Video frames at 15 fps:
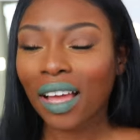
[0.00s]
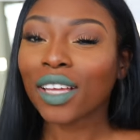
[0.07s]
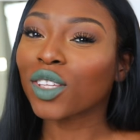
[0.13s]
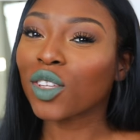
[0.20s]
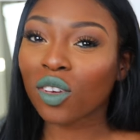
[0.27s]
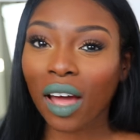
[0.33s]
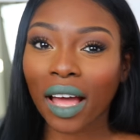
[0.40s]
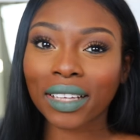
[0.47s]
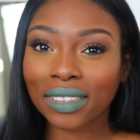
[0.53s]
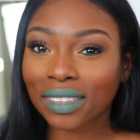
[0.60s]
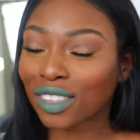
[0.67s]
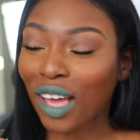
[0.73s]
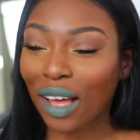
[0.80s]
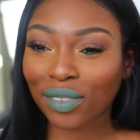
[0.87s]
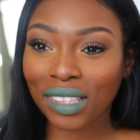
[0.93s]
You guys,
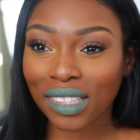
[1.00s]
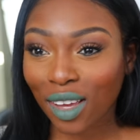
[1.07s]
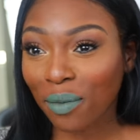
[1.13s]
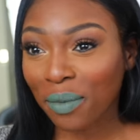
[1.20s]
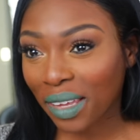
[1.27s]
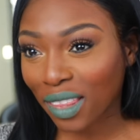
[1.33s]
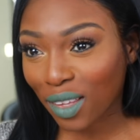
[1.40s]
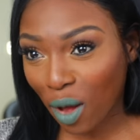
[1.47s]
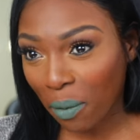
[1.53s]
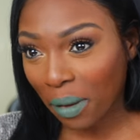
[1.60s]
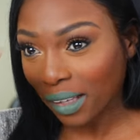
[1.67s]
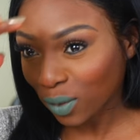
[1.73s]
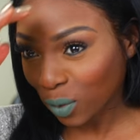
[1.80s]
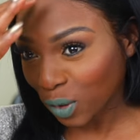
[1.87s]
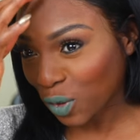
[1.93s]
you have to tell me in the
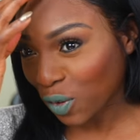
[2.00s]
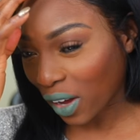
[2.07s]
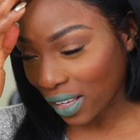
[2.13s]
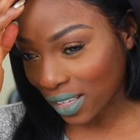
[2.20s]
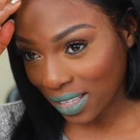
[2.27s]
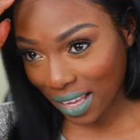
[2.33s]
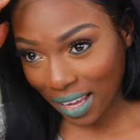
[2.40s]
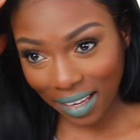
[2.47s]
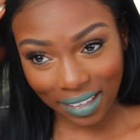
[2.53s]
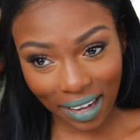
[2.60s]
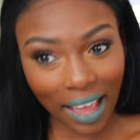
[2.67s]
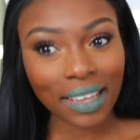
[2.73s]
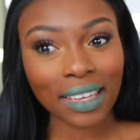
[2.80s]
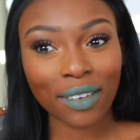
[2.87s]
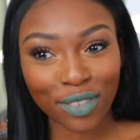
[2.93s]
comments, what do you guys think?
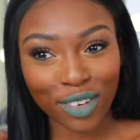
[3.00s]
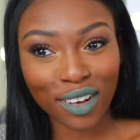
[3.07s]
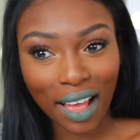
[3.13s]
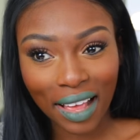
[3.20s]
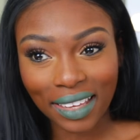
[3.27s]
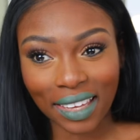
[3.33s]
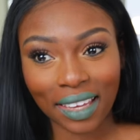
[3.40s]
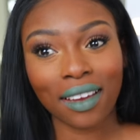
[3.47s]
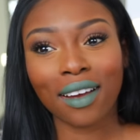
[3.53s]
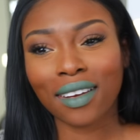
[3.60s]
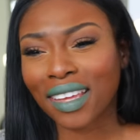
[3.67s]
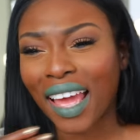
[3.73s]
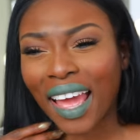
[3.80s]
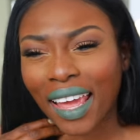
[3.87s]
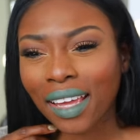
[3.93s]
Like if you like it,
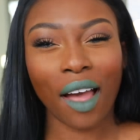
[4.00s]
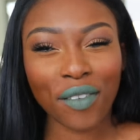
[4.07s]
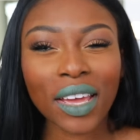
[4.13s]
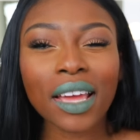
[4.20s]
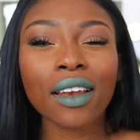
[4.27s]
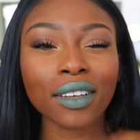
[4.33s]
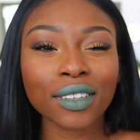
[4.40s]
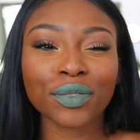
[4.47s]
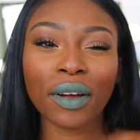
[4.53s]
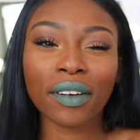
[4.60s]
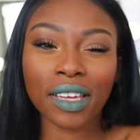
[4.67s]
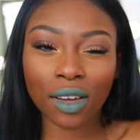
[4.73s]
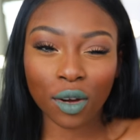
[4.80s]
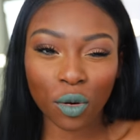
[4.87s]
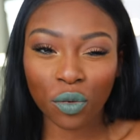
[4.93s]
okay? I think it looks
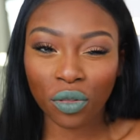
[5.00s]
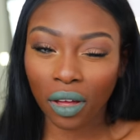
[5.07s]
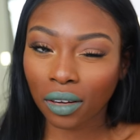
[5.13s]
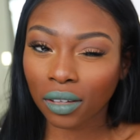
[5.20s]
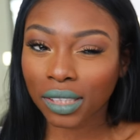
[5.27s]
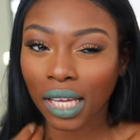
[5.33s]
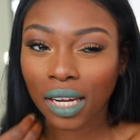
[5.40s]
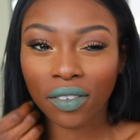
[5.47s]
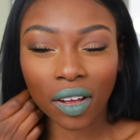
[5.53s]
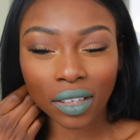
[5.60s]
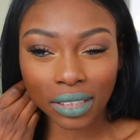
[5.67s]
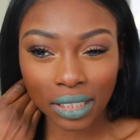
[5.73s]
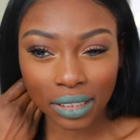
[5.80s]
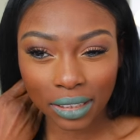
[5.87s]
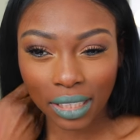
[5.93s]
very cool though. It looks kind of
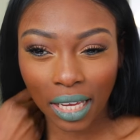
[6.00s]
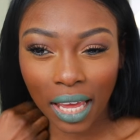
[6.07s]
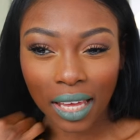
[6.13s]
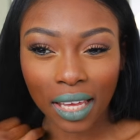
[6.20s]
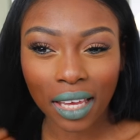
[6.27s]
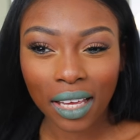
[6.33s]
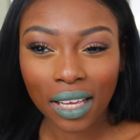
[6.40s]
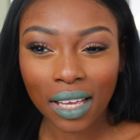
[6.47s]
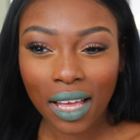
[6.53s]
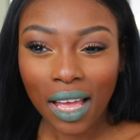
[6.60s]
artistic.